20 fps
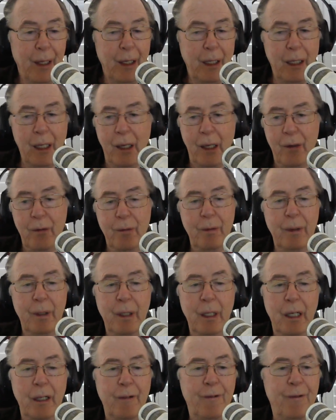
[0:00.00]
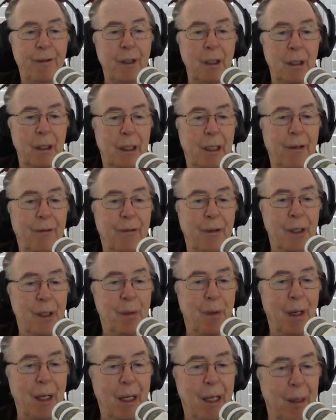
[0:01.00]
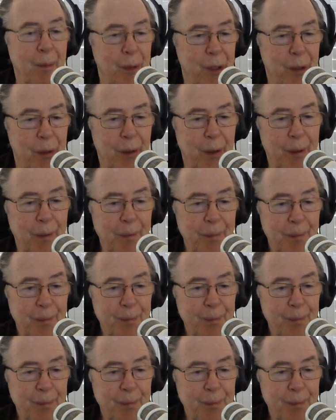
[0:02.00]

You can really feel the difference when it comes on.